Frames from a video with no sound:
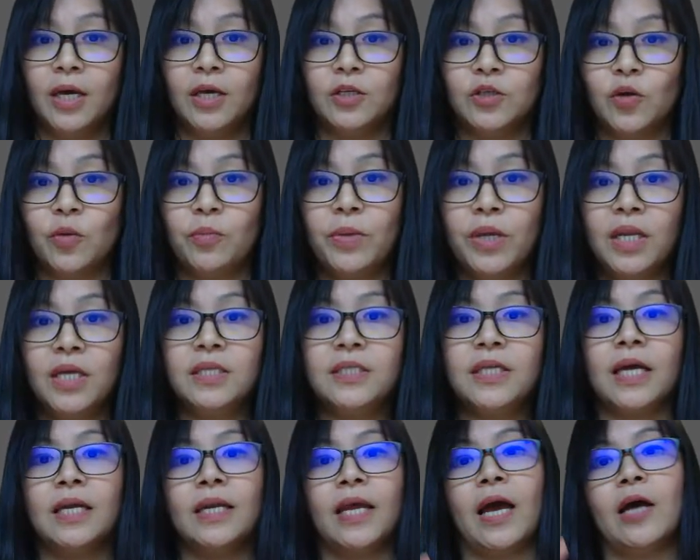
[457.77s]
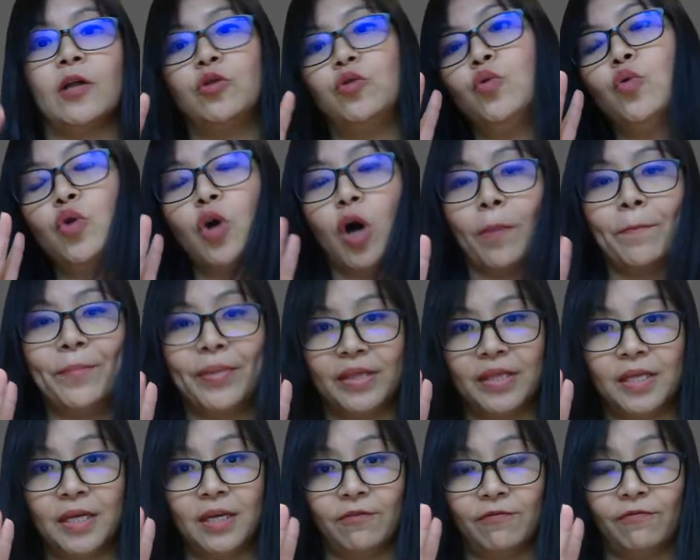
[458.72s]
So meaning that there are two
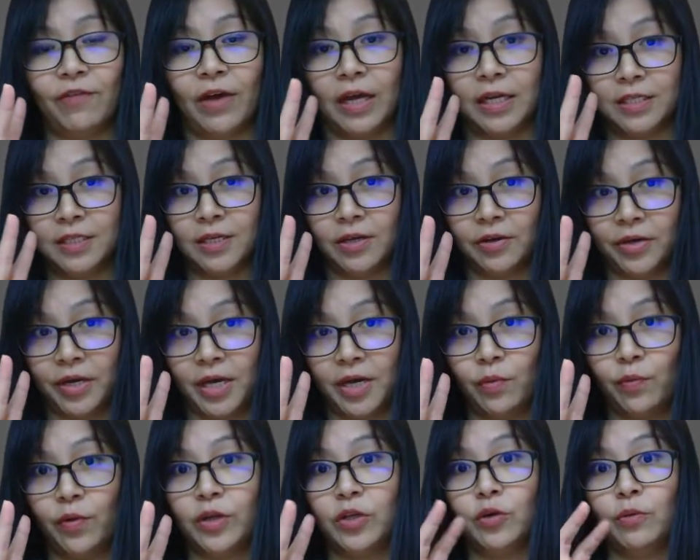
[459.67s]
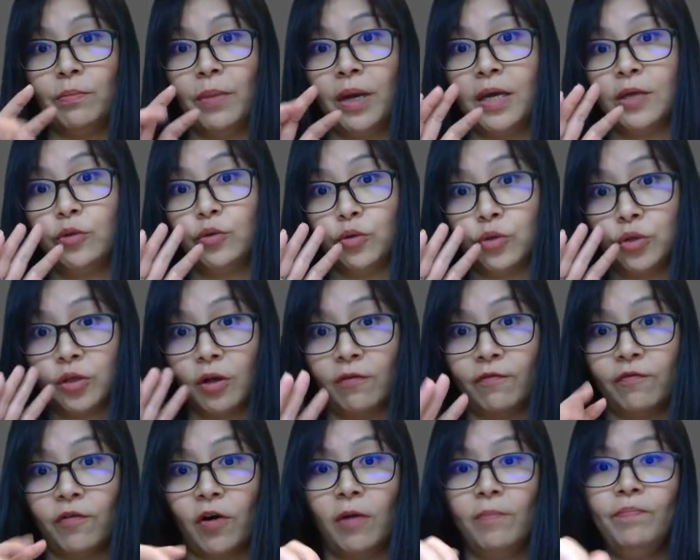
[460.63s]
competing effects, okay. When you make into
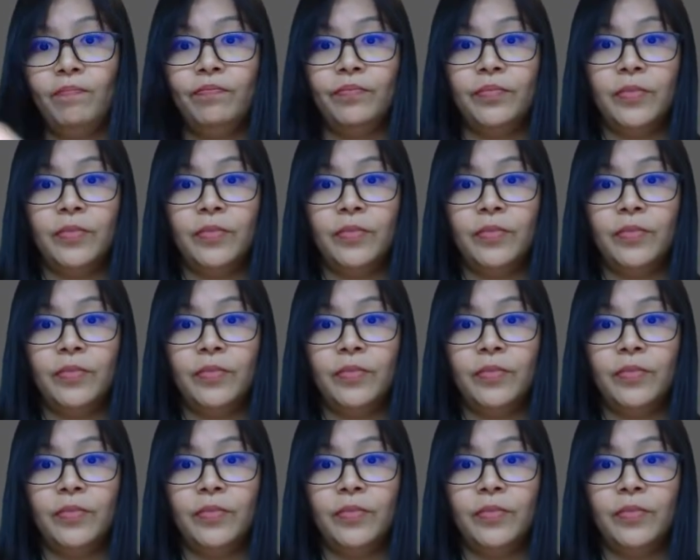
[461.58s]
salt form,